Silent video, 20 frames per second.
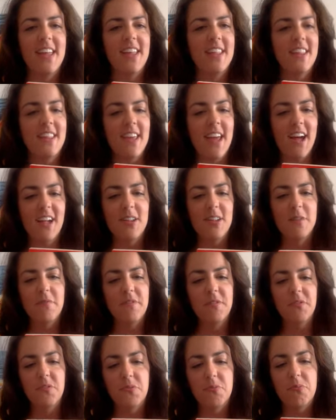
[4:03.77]
The
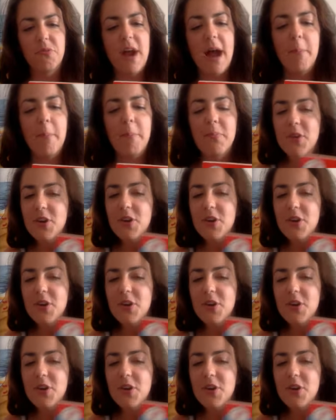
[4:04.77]
elephants wrap their